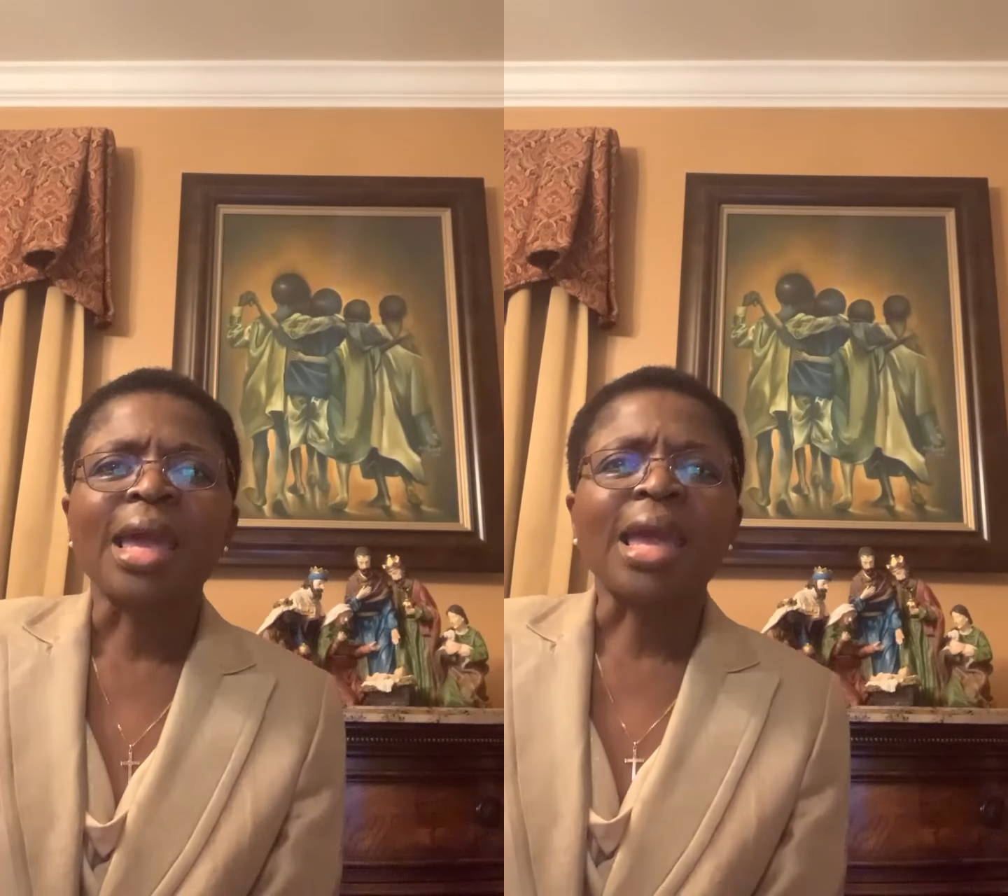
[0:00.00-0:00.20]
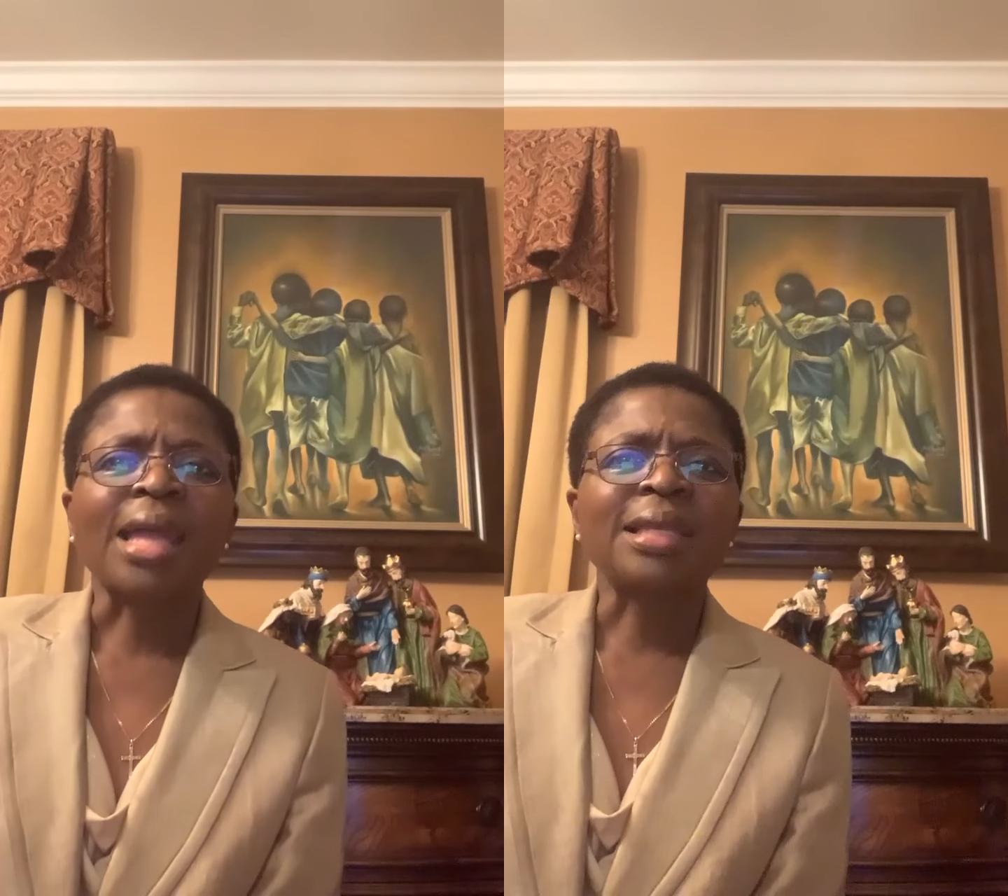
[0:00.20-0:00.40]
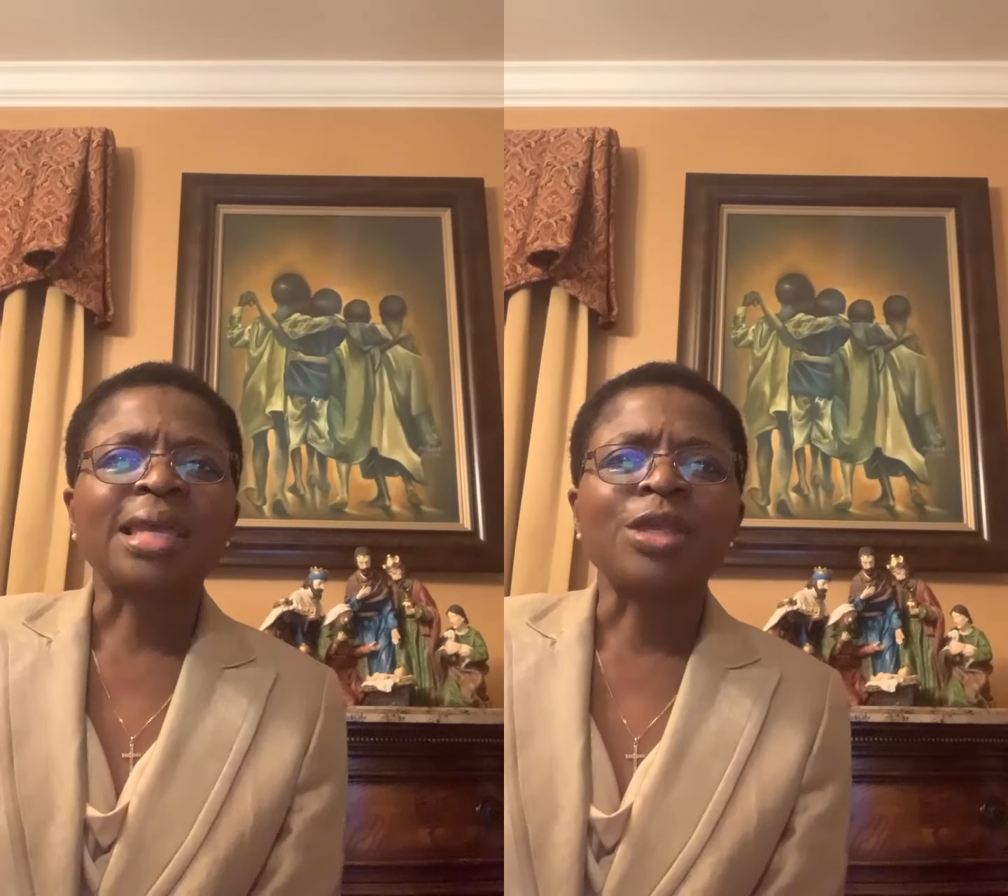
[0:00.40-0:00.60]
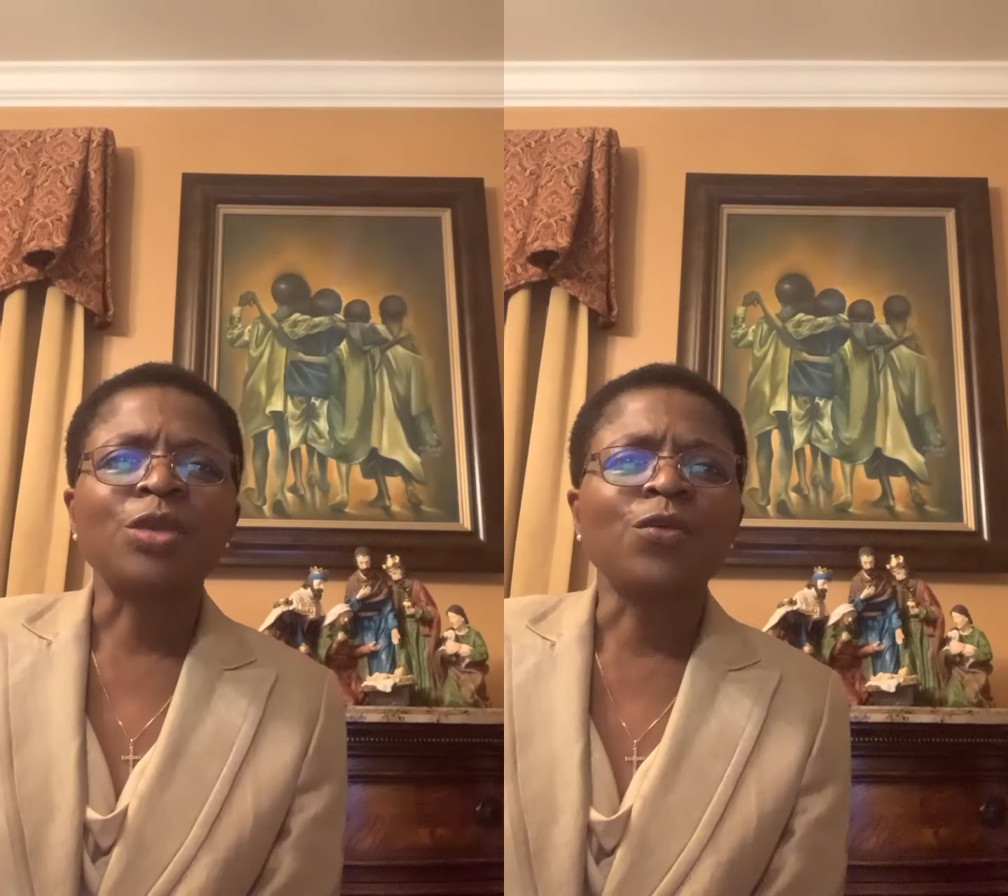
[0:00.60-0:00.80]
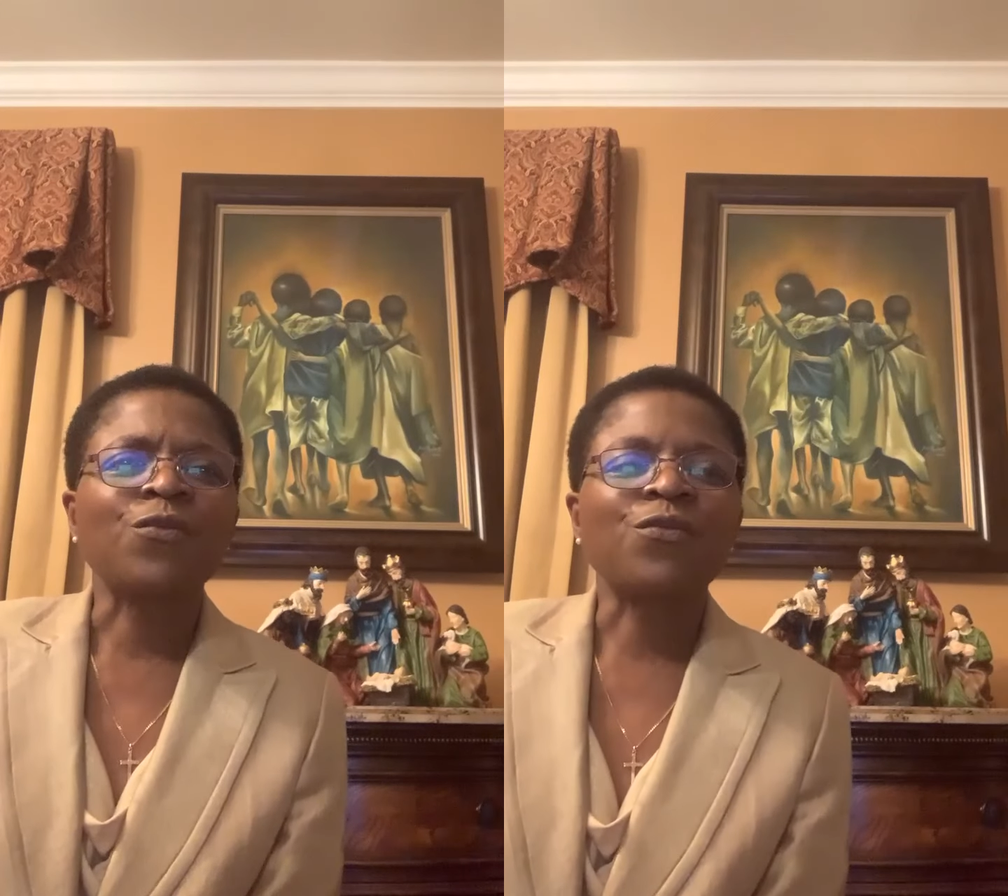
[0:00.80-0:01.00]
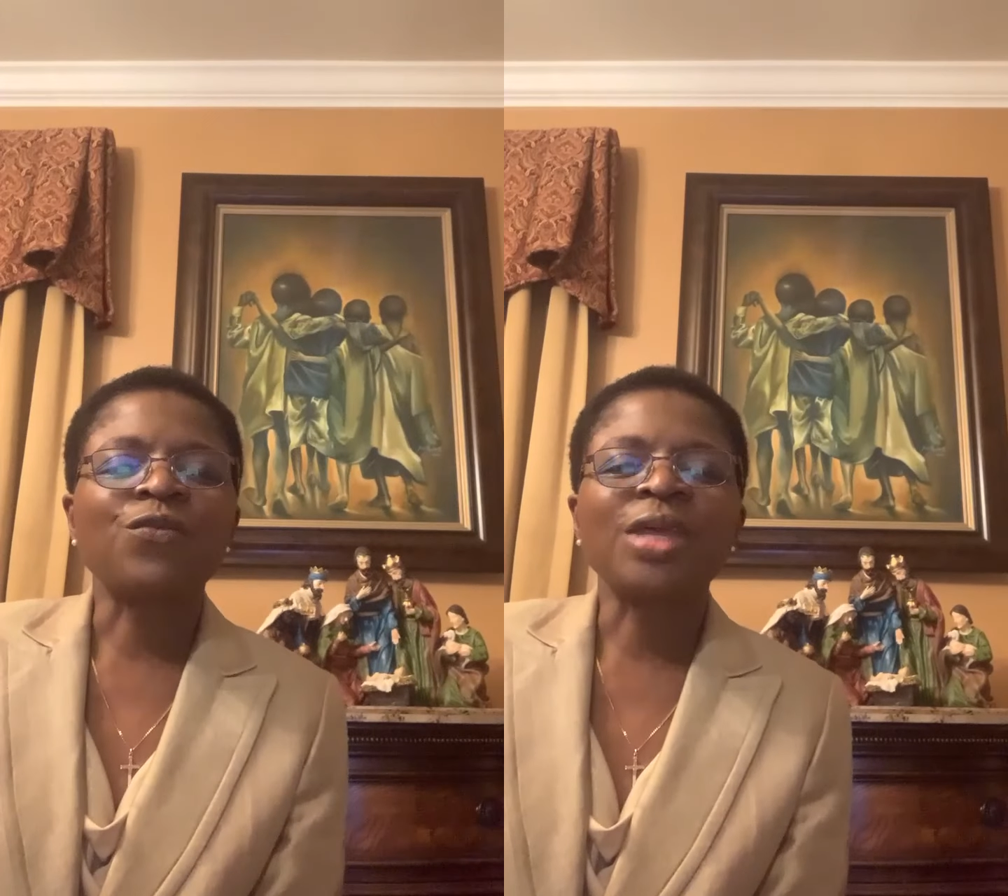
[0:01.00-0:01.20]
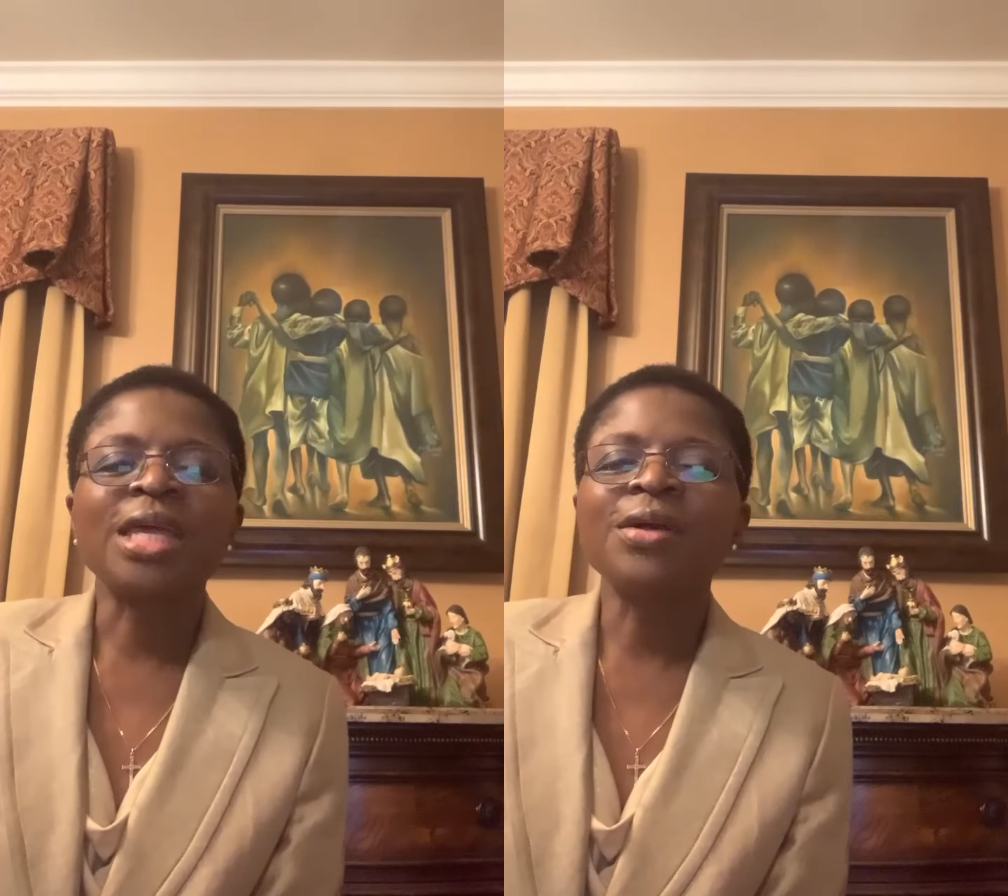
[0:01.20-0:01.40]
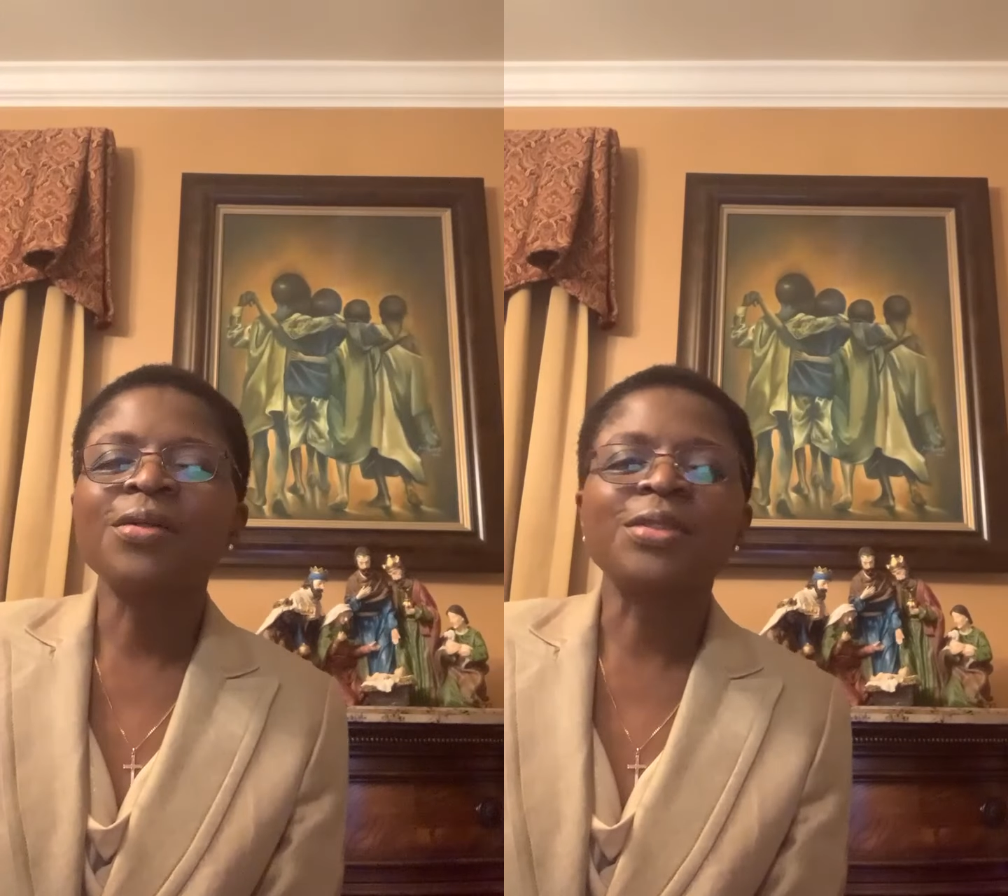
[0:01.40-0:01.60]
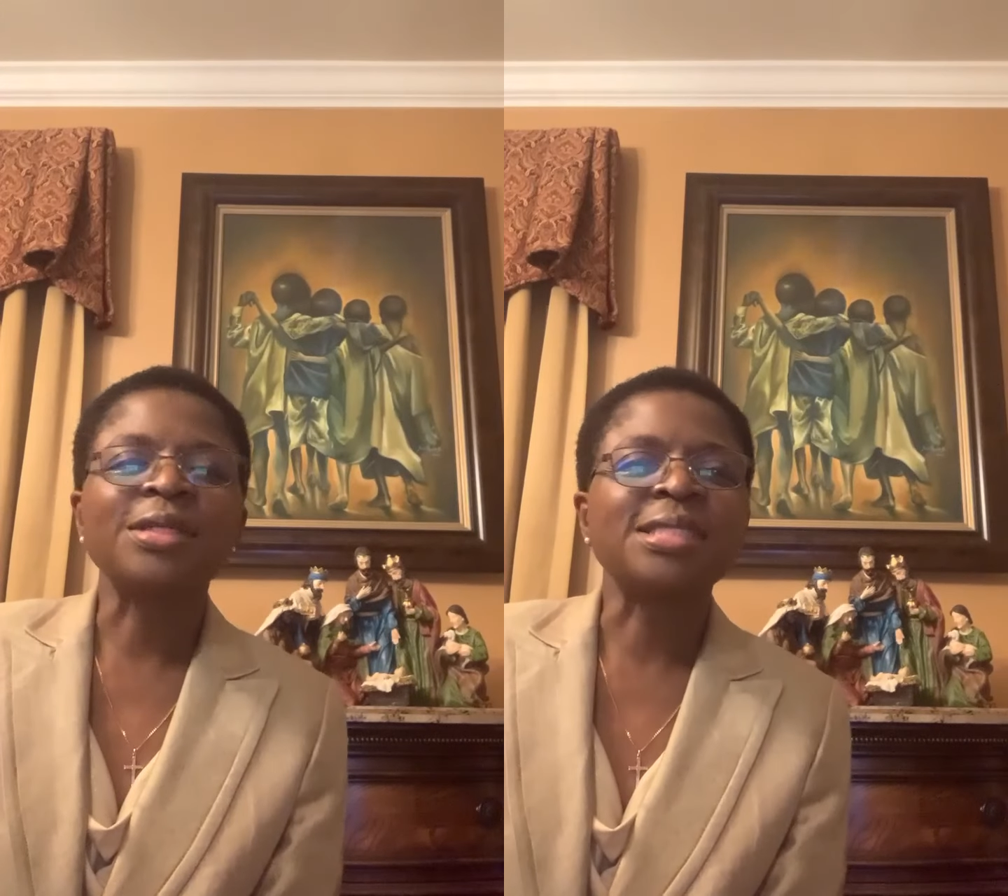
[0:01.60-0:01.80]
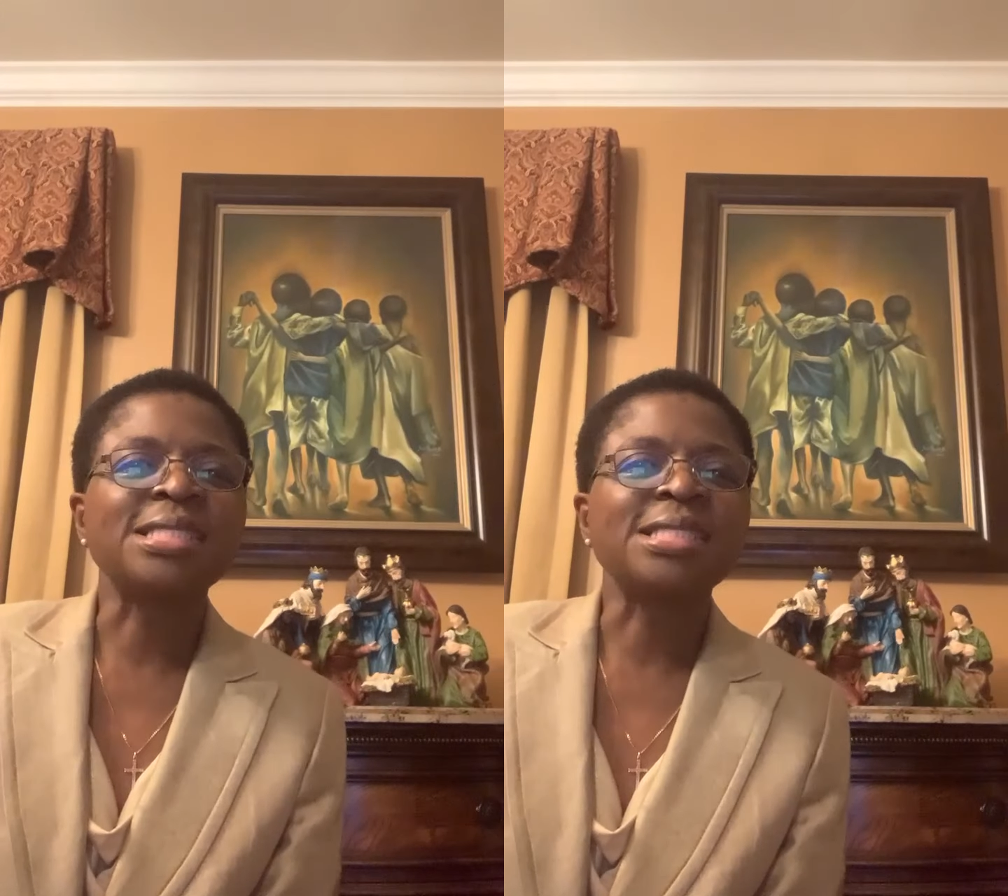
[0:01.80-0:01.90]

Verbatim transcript: And can you feel the